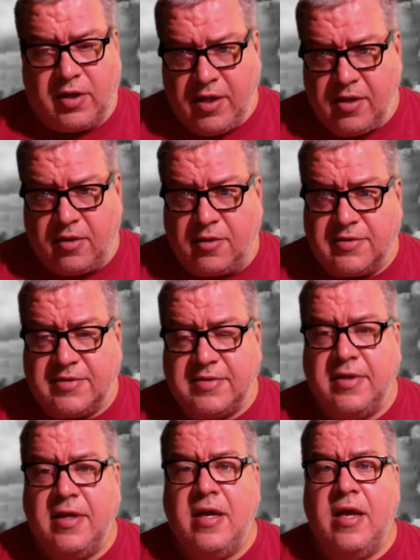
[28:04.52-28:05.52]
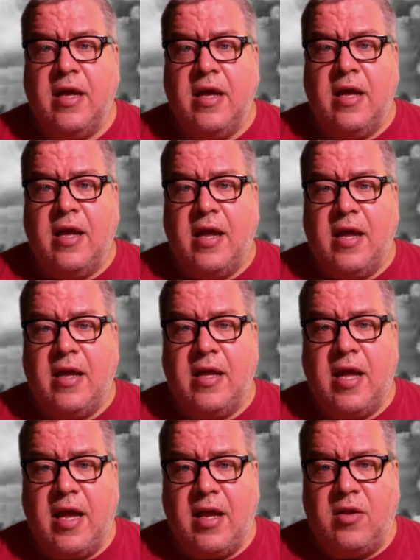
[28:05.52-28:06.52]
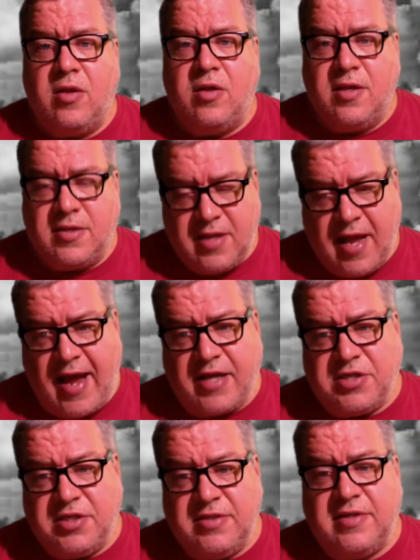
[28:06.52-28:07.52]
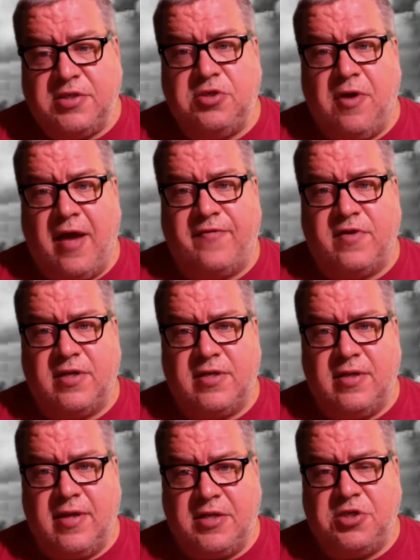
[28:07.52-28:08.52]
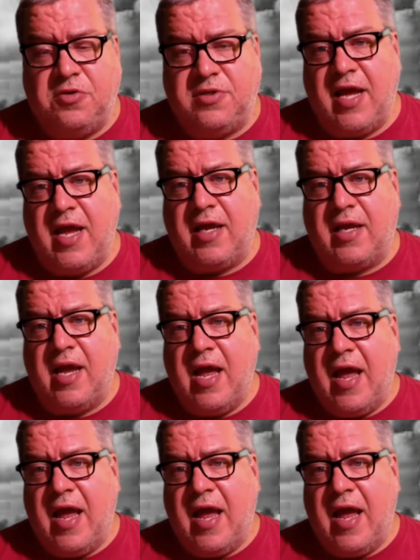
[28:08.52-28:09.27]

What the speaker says: kills, and the actions that you take